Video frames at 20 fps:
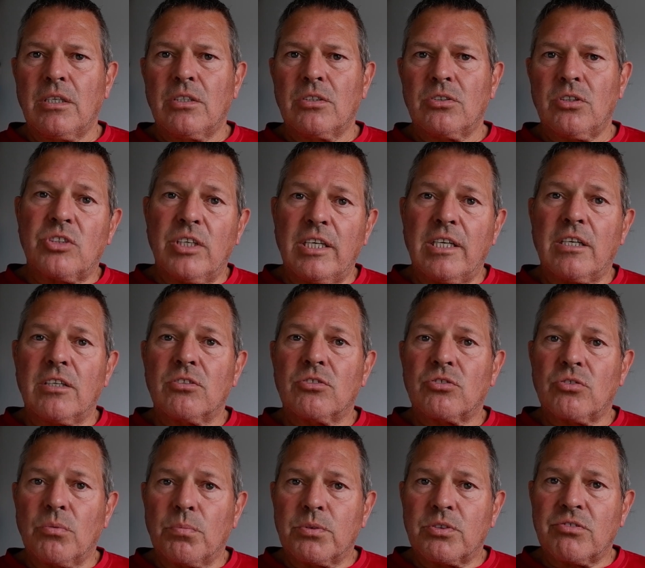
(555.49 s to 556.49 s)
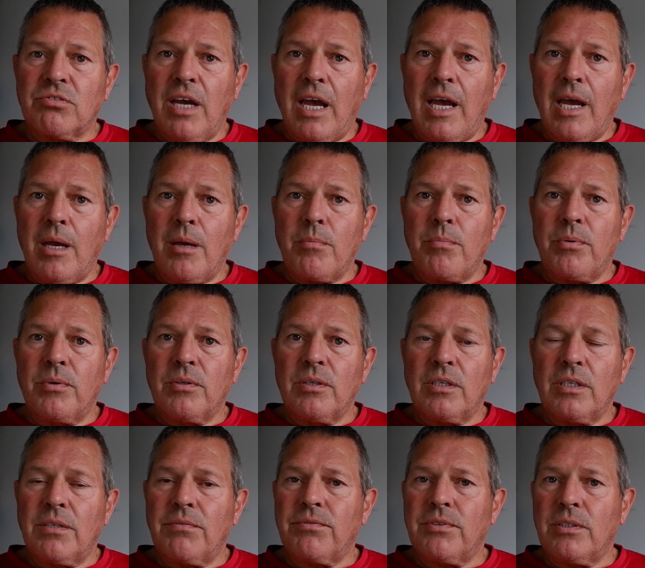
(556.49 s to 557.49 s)
So tick subscribe,
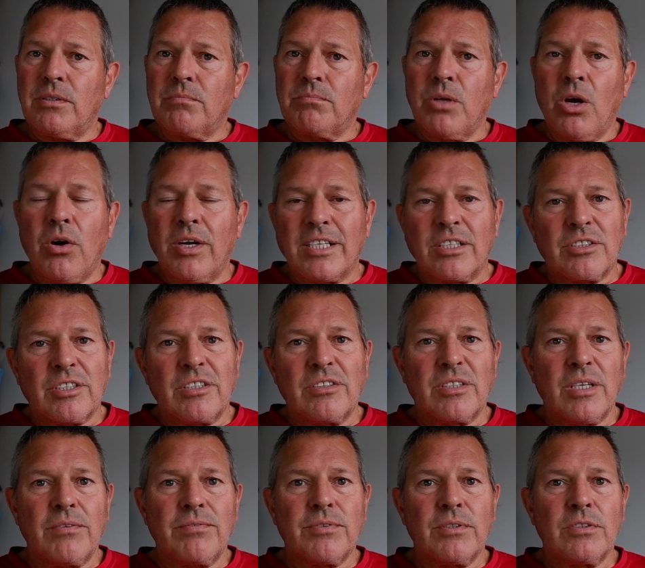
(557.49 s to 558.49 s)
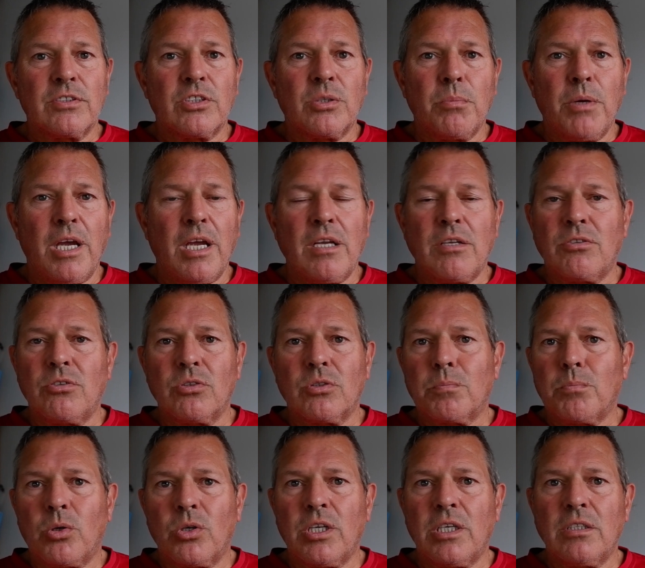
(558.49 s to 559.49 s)
and if you know anything different to me,
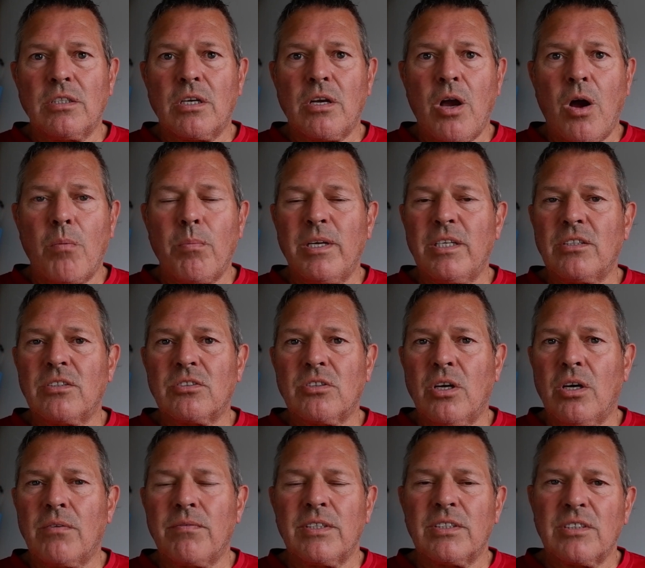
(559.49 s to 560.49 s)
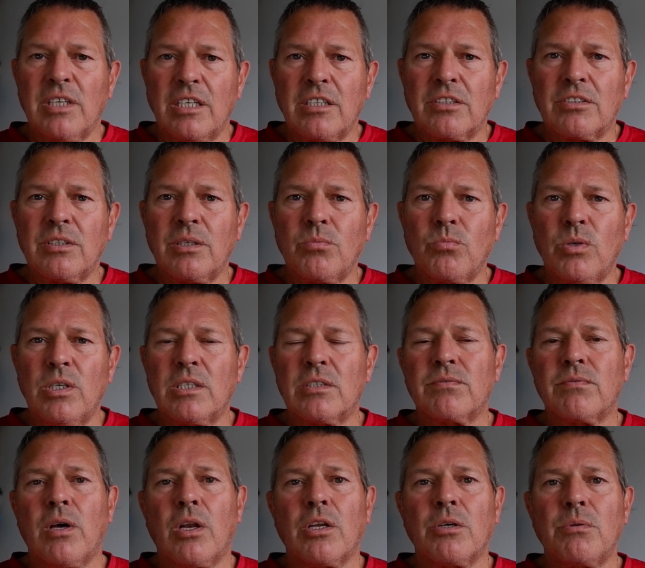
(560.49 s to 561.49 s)
just put it in the comments, or if it's anything worth
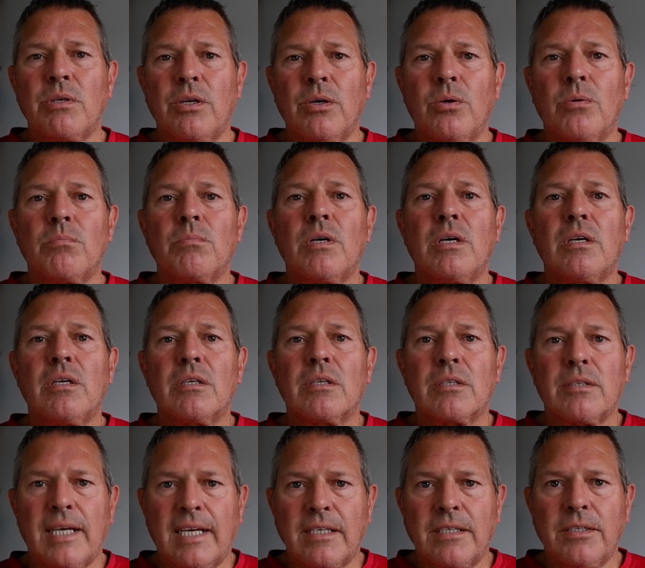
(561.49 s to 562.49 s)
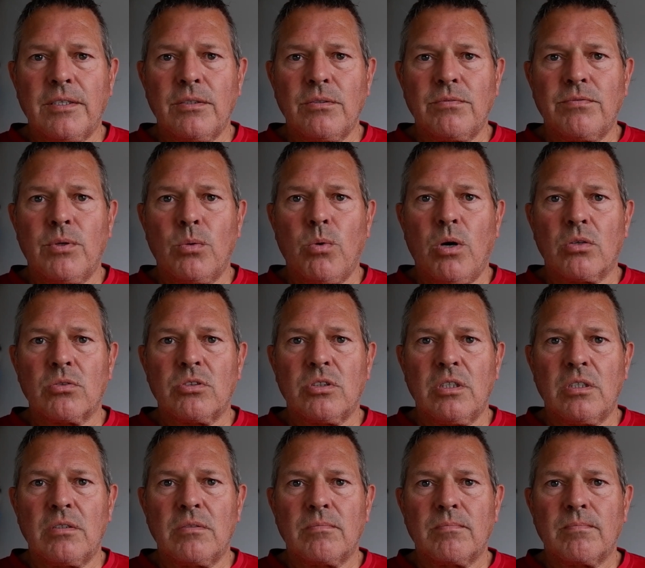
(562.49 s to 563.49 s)
following up. Thank you for watching.